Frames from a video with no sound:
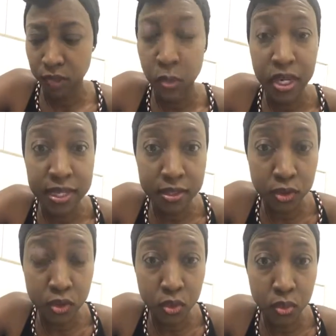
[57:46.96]

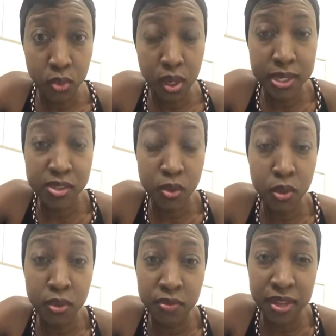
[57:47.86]
related to
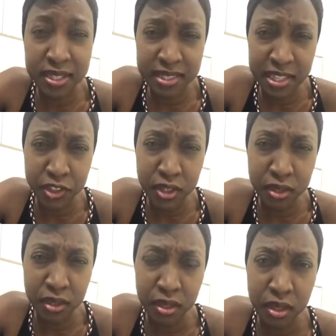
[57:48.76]
external validation.
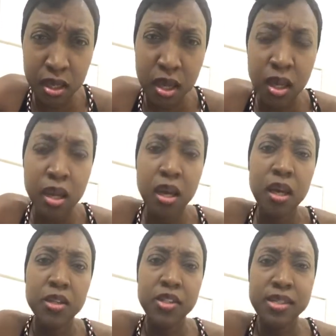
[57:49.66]

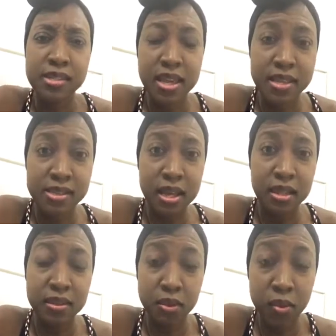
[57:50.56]
She says
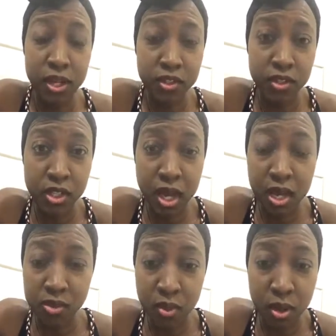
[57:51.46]
that the question she
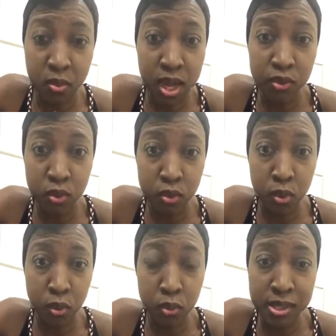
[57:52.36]
asked, why do you
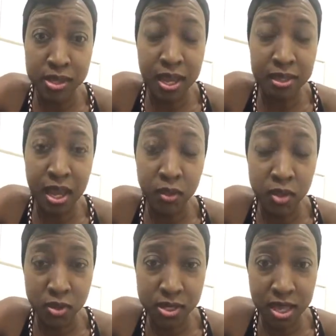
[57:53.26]
always doubt
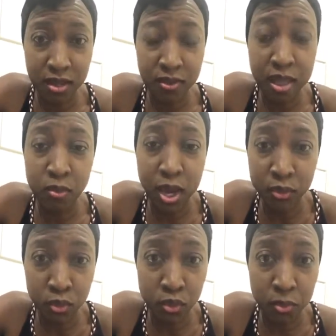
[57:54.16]
yourself, and why
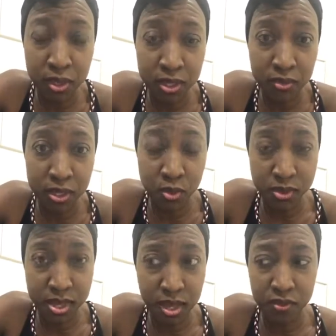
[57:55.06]
don't you believe in
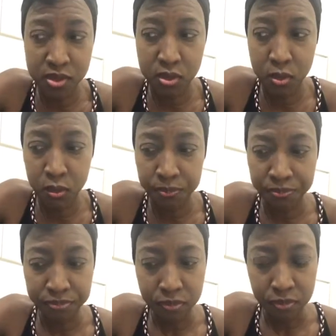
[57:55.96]
yourself? So
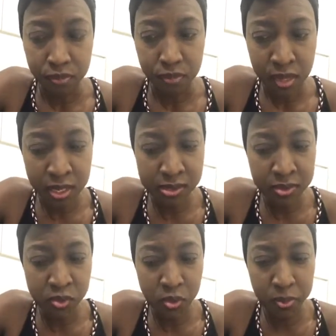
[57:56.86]
it
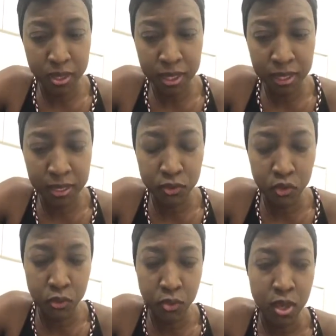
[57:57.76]
seems to be linked
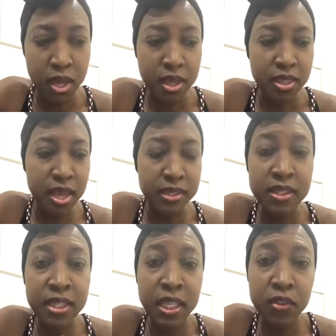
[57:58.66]
to that
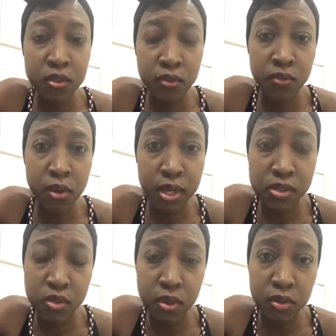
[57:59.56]
need for
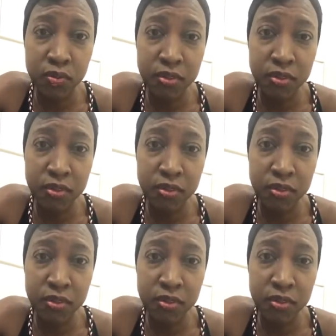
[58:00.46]
external